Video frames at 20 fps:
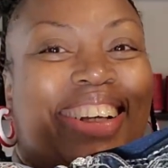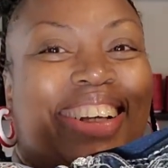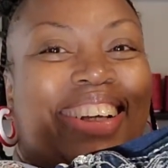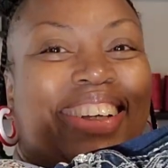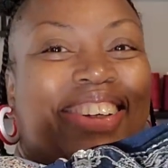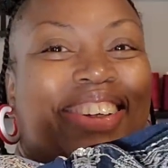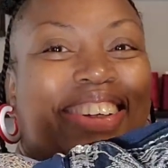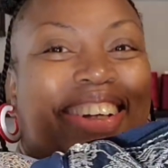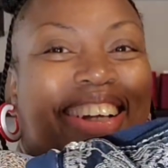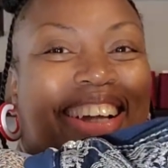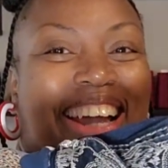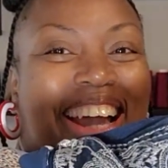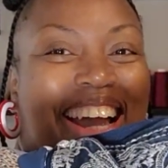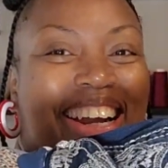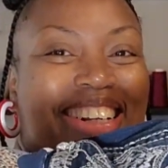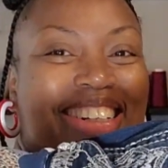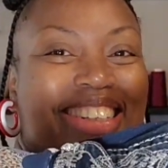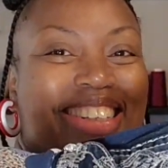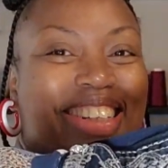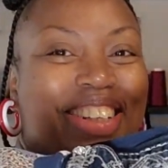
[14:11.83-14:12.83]
You can
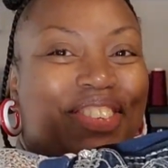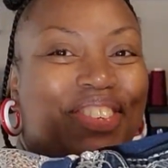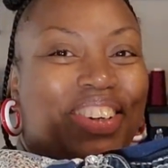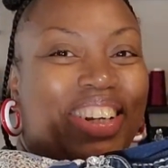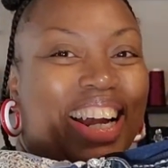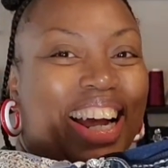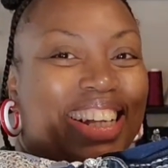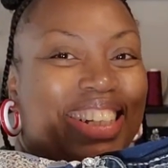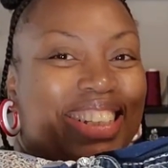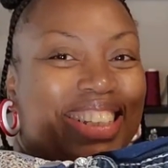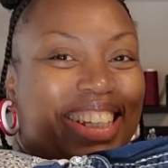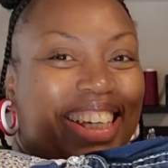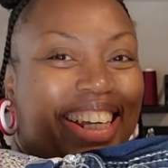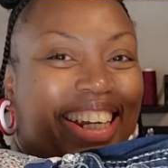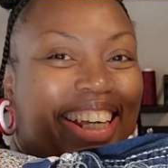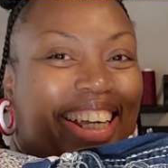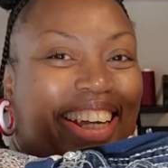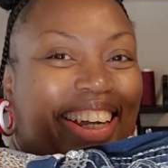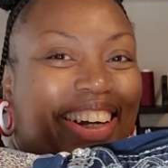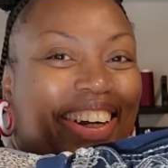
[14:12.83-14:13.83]
kind of see what I
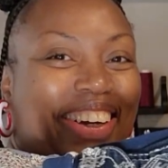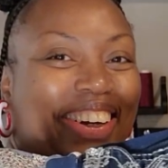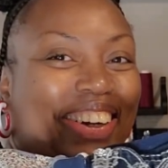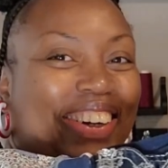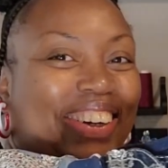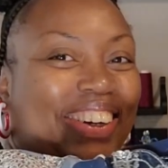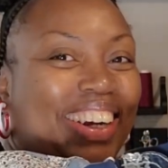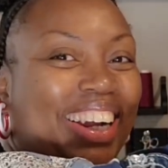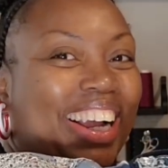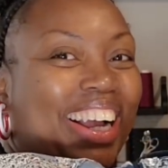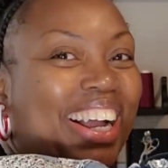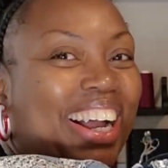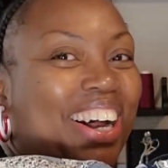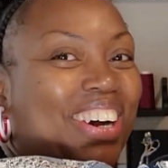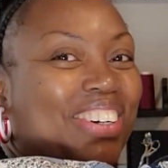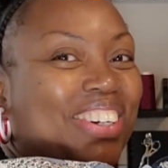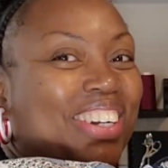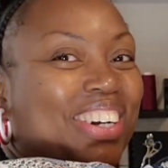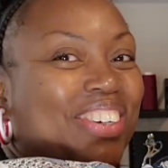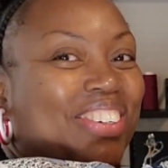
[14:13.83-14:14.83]
did here.
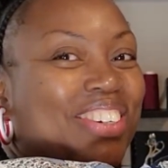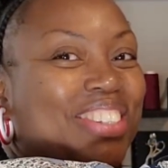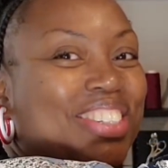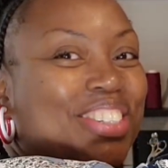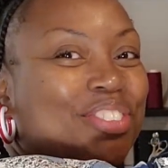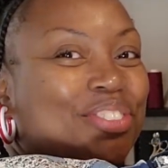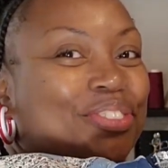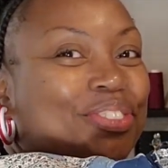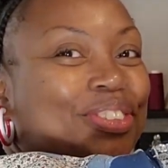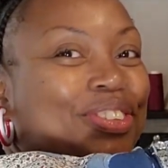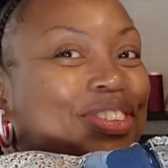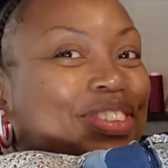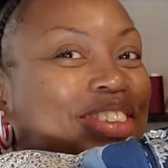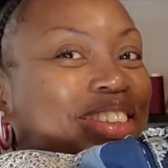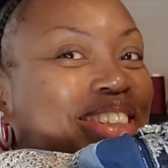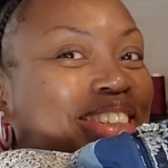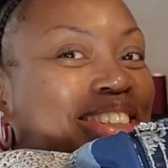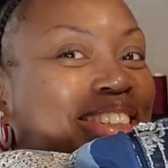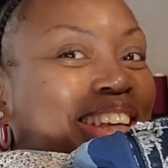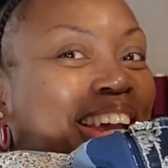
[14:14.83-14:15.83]
I'll go into full
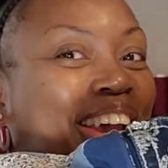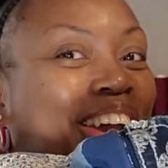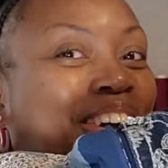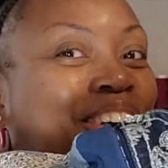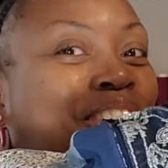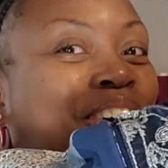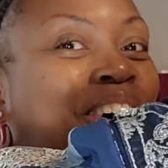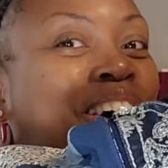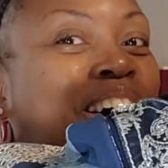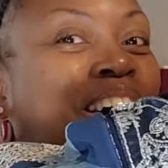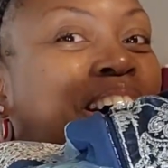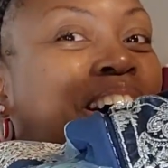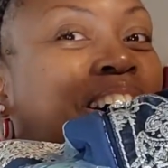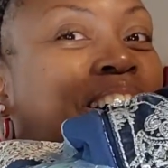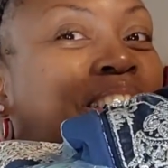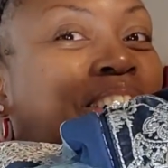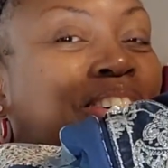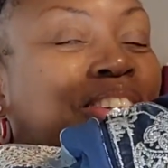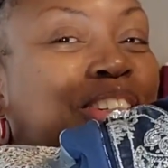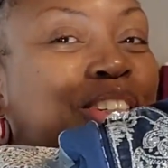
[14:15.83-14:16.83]
detail
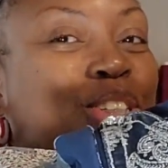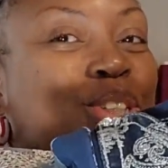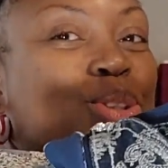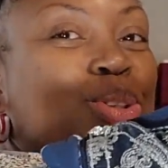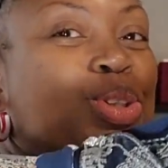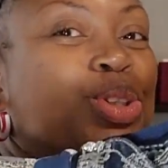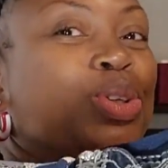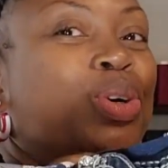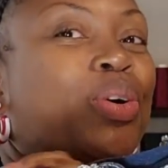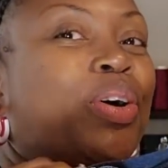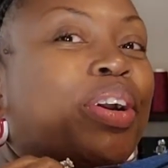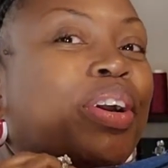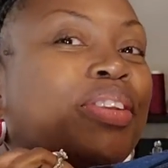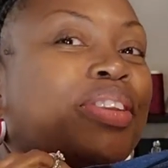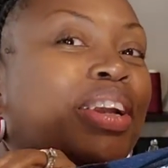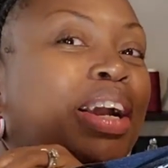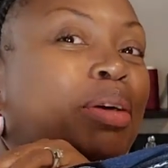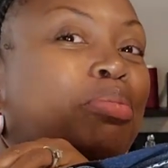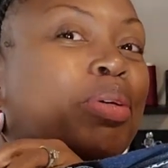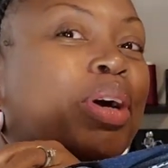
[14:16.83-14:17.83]
on the tutorial
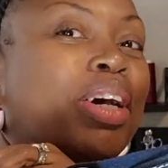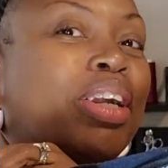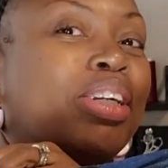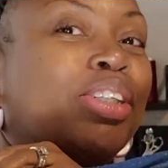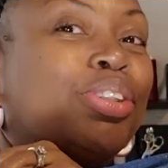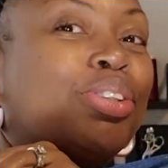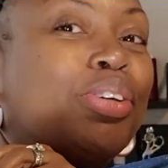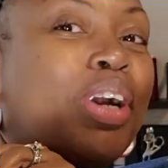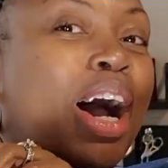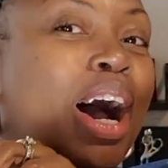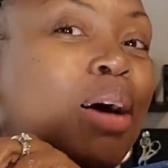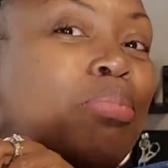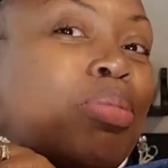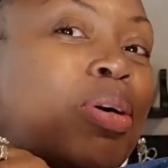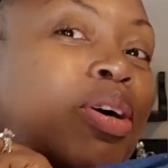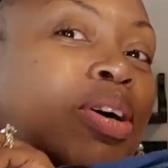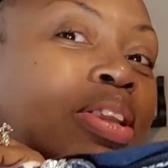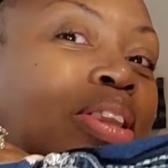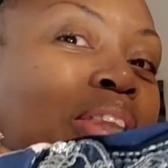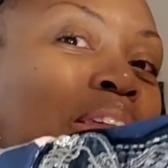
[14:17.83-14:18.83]
that I'm going to drop
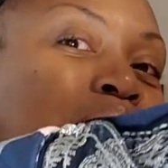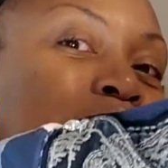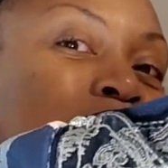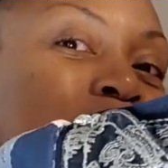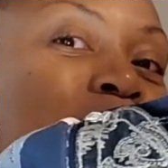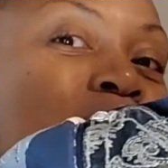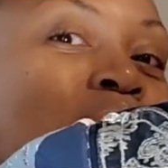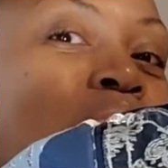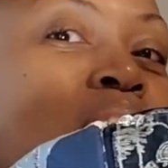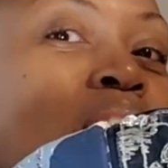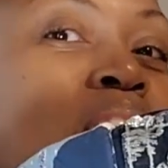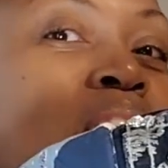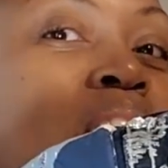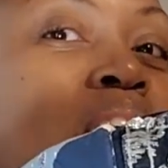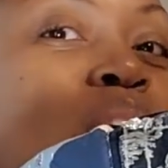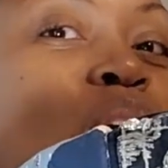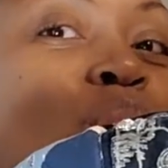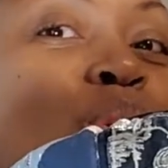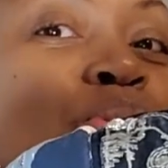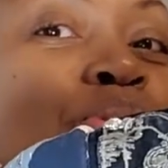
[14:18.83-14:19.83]
on this,
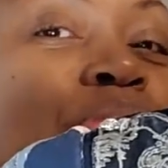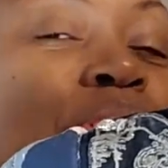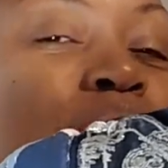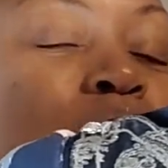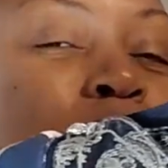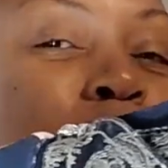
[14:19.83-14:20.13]
hopefully